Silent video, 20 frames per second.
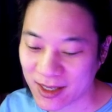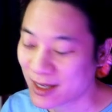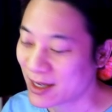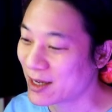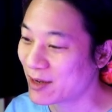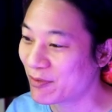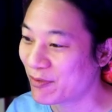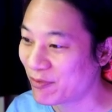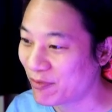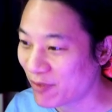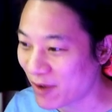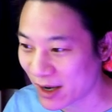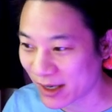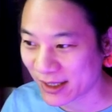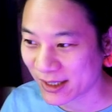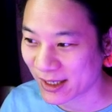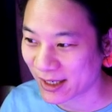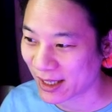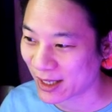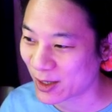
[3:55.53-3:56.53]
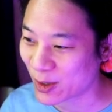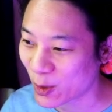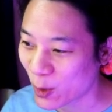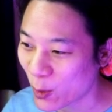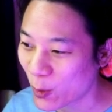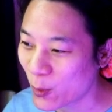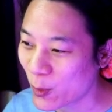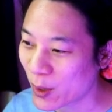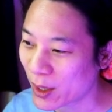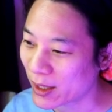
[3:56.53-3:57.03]
finally
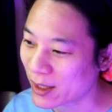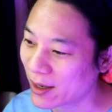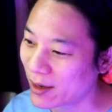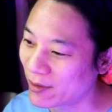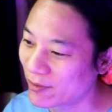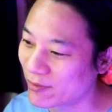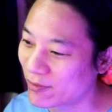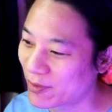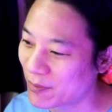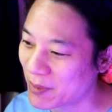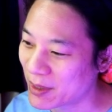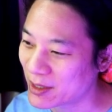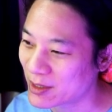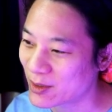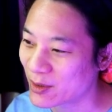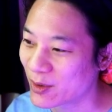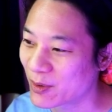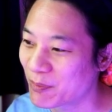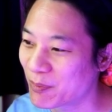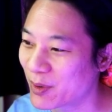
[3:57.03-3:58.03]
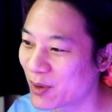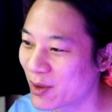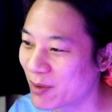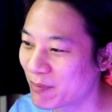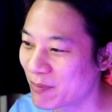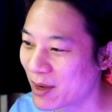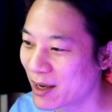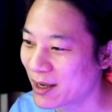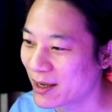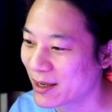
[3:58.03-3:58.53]
cool enough for me to put on
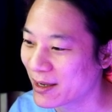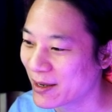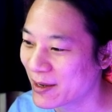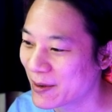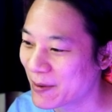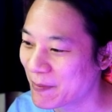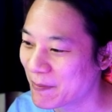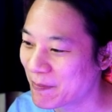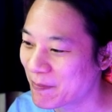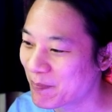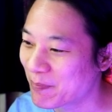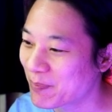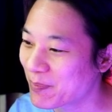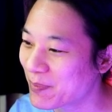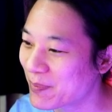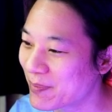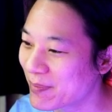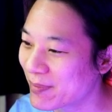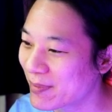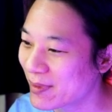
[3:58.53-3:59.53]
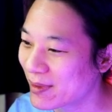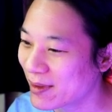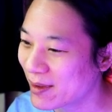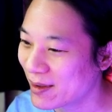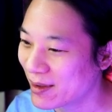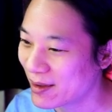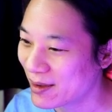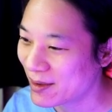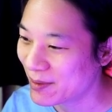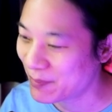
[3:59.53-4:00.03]
my,
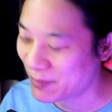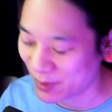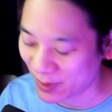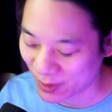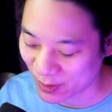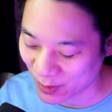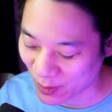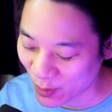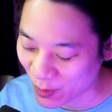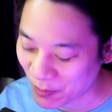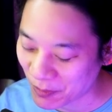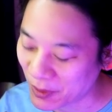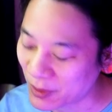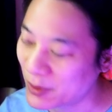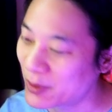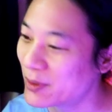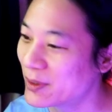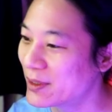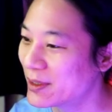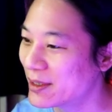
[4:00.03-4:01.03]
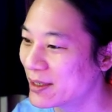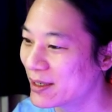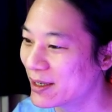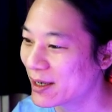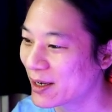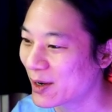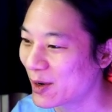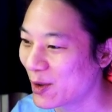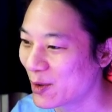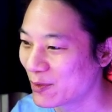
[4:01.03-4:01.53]
put on normal
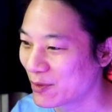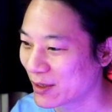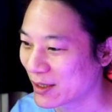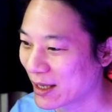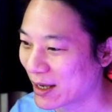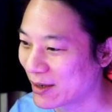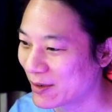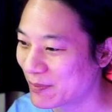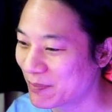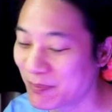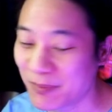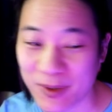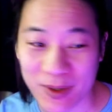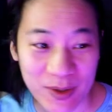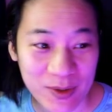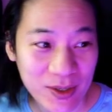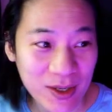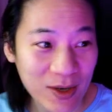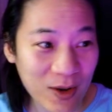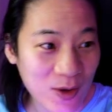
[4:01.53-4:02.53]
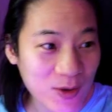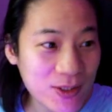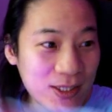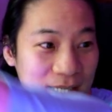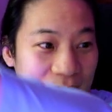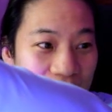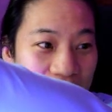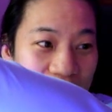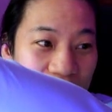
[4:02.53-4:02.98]
clothing now. Put on the long sleeve.